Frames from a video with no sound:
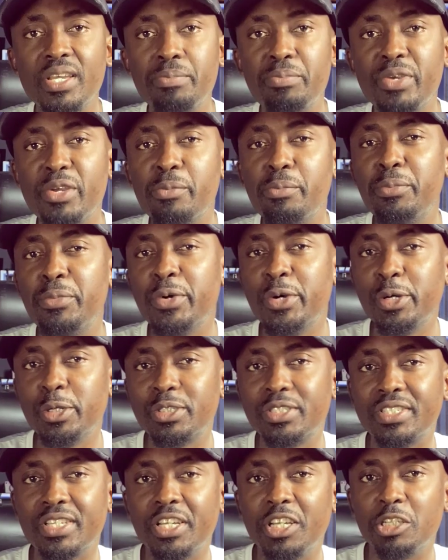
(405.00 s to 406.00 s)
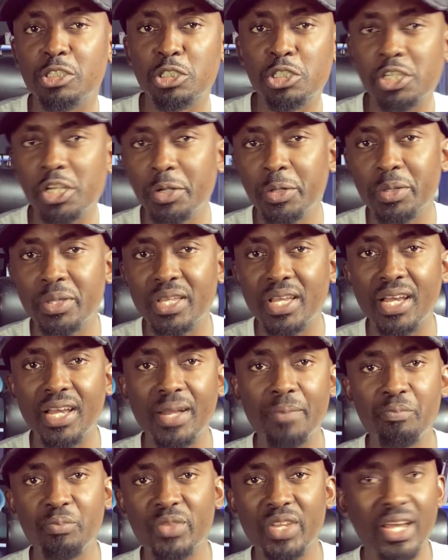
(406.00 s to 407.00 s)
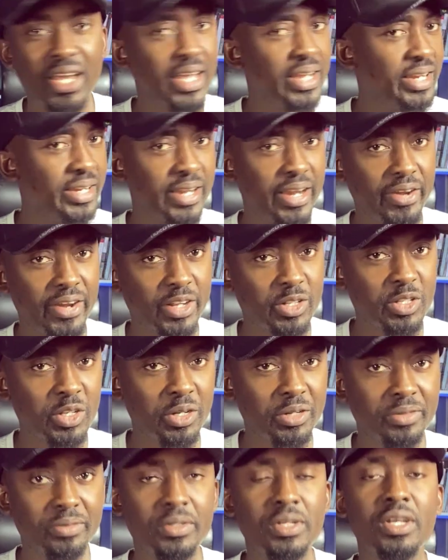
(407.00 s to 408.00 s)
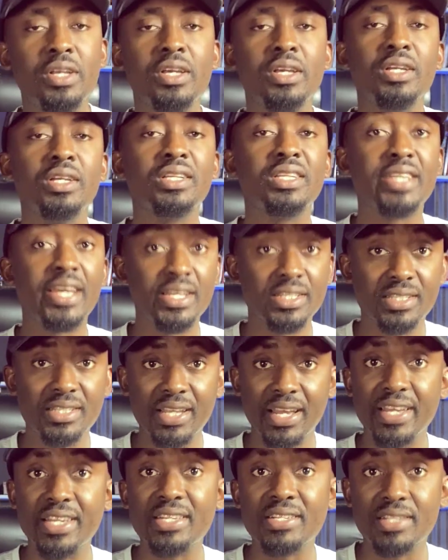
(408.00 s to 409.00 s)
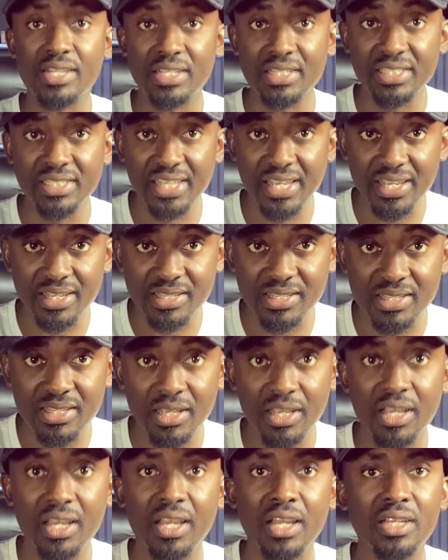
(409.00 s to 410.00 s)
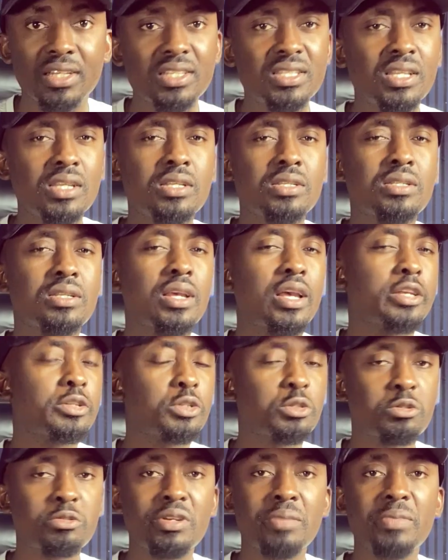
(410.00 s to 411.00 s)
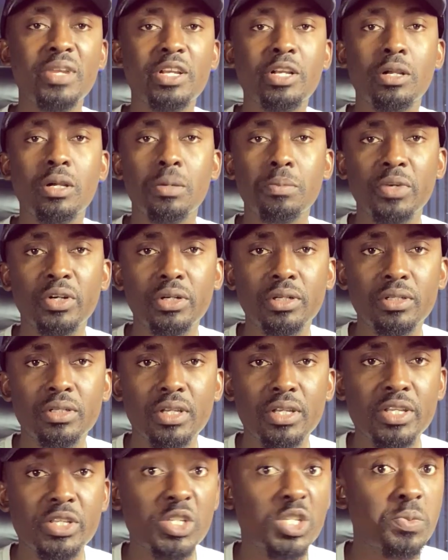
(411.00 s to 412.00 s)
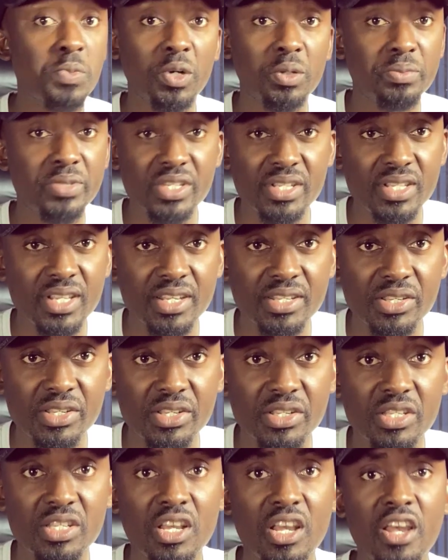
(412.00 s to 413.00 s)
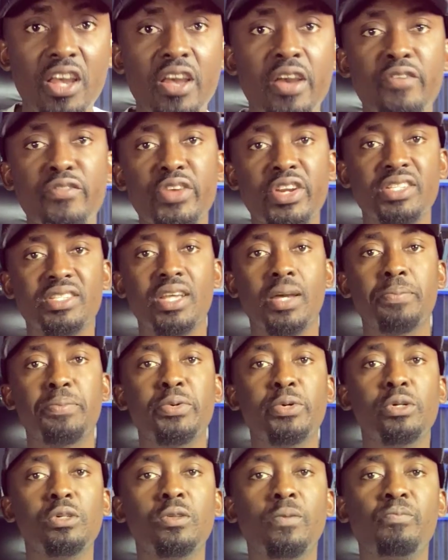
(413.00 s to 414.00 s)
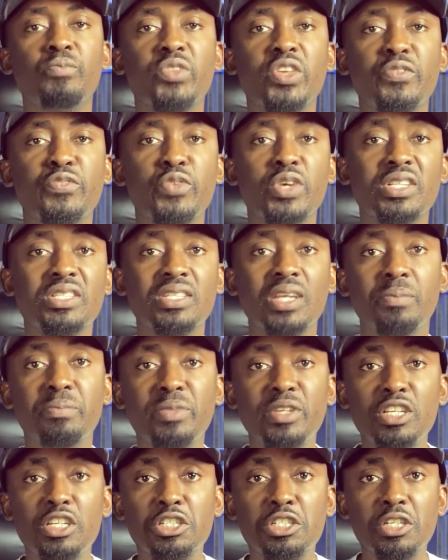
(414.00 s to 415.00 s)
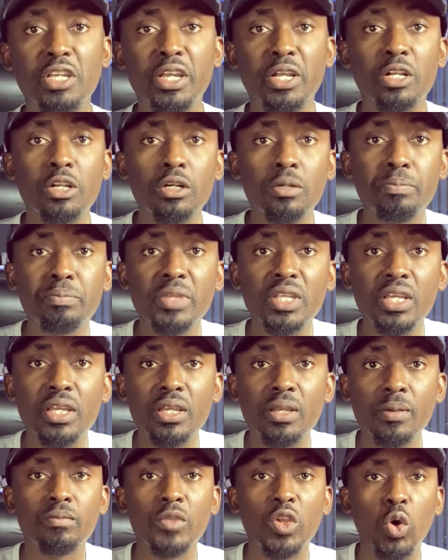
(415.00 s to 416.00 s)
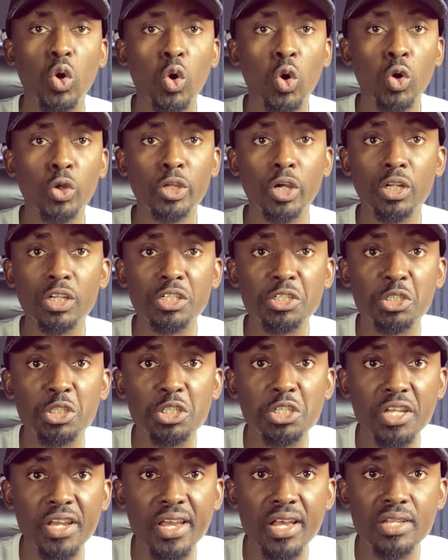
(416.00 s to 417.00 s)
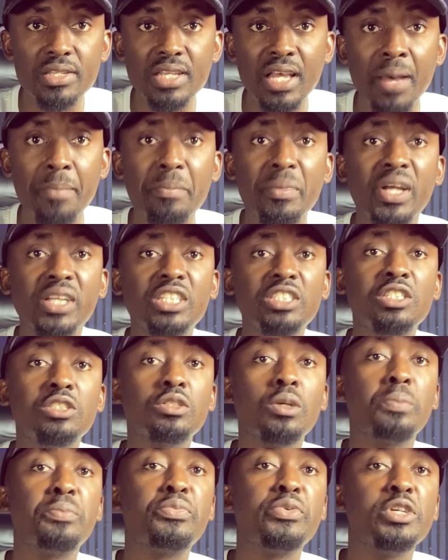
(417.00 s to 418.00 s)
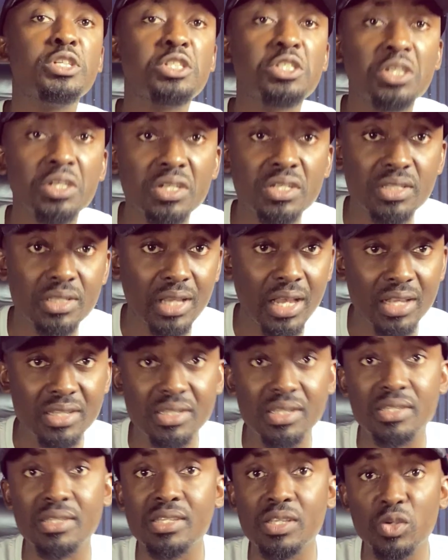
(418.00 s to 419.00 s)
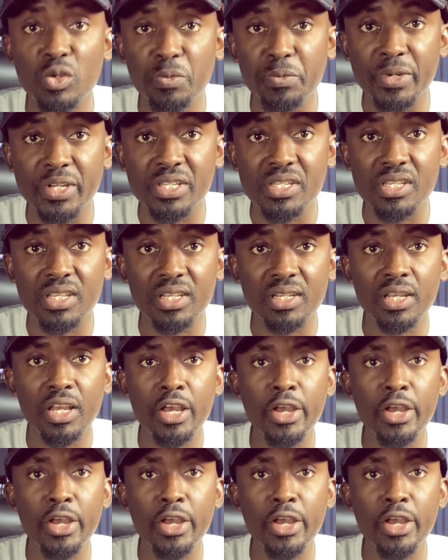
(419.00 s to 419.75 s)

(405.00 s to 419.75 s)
be both a shareholder and a director? The answer is yes. This is extremely common in small businesses. For example, if you establish a company, own all its shares, and manage its operations as a single person,